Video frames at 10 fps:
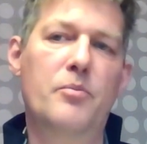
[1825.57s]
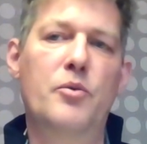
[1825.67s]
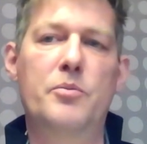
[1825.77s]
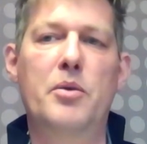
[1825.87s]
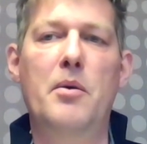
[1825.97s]

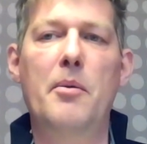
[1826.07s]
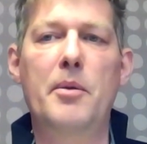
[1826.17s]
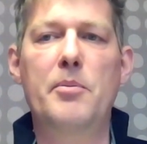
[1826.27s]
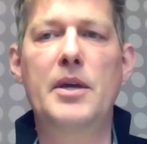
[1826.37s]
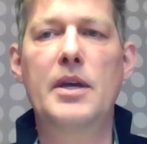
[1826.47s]
would
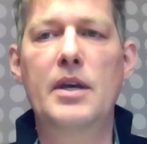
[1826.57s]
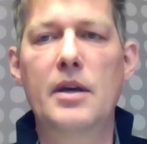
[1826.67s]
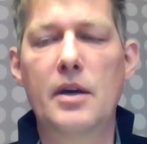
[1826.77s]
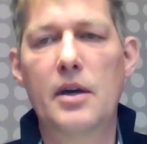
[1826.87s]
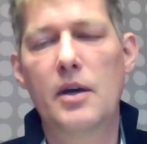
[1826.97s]
probably
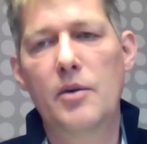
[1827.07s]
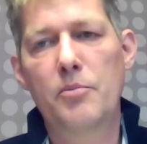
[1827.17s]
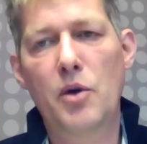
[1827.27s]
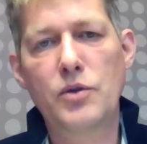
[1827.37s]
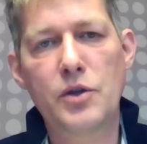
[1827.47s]
be
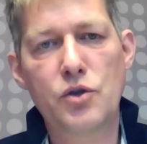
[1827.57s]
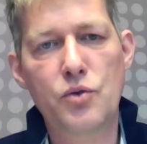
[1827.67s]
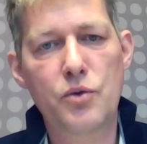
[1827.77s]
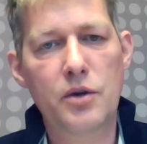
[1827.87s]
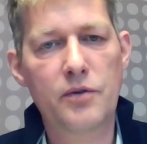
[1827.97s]
mostly
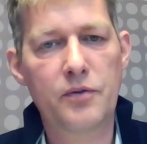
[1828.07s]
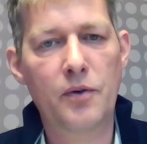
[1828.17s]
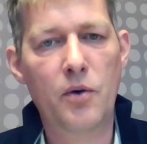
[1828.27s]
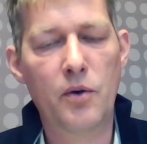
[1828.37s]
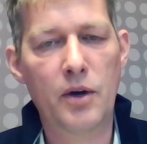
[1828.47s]
suited
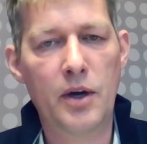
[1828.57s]
for